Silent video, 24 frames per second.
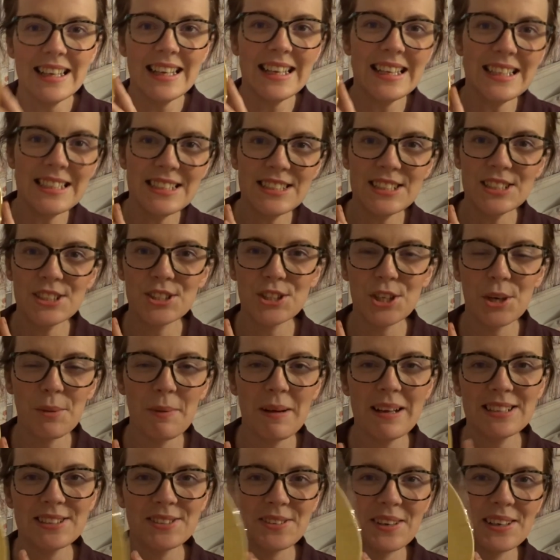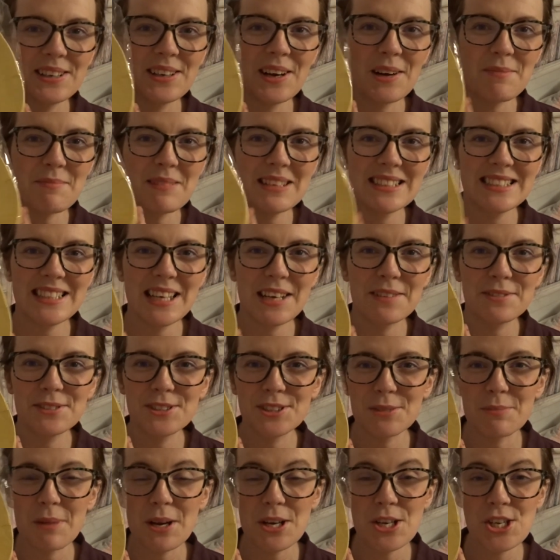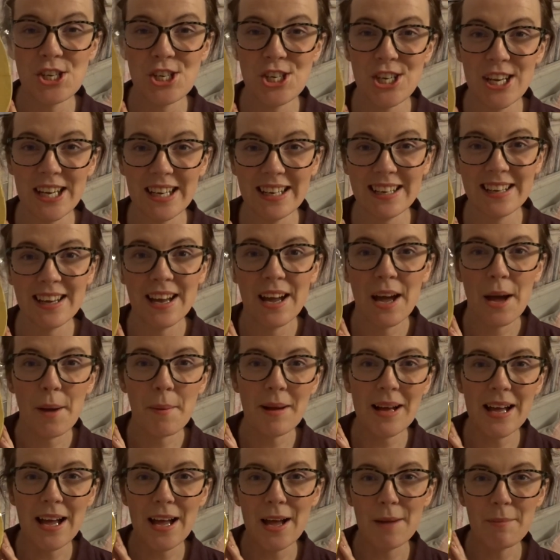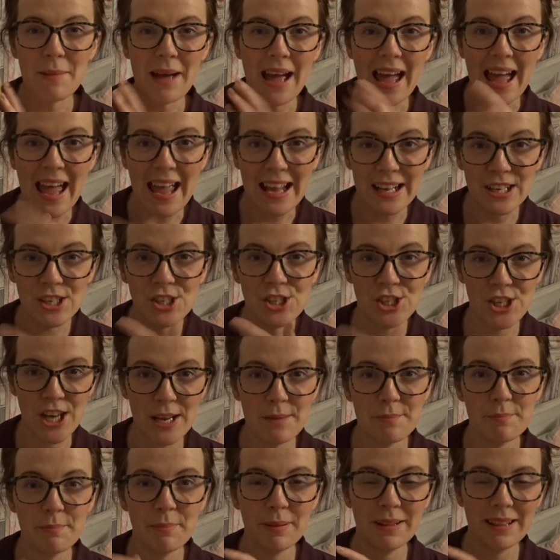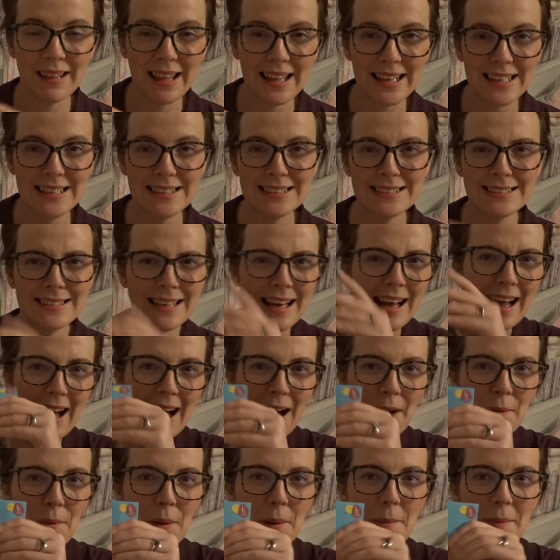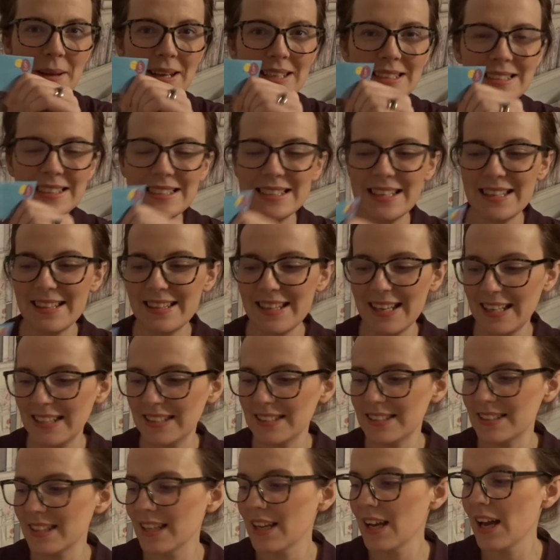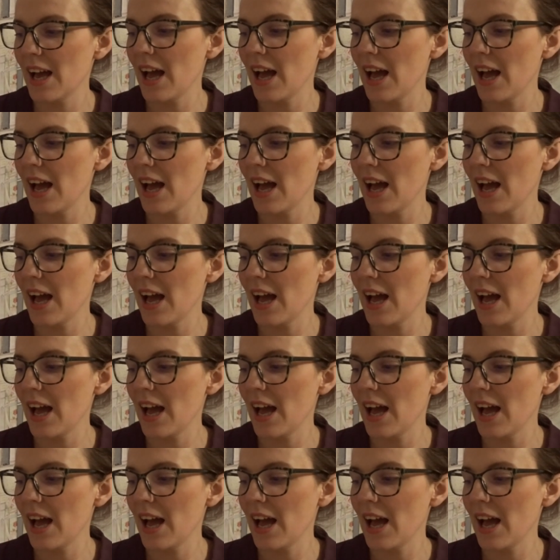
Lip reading: Easter's coming, so I got myself some chick egg shaped plates. How amazing are these?